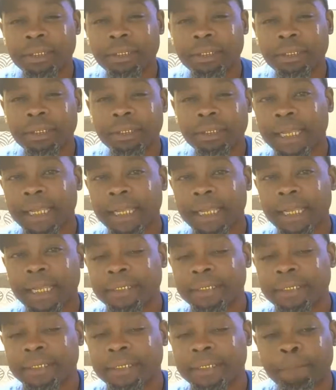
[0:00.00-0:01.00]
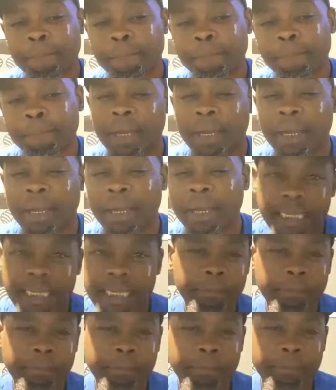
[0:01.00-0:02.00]
that might
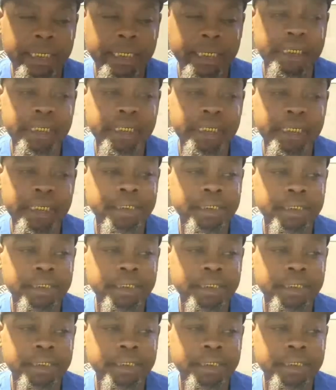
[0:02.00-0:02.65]
not been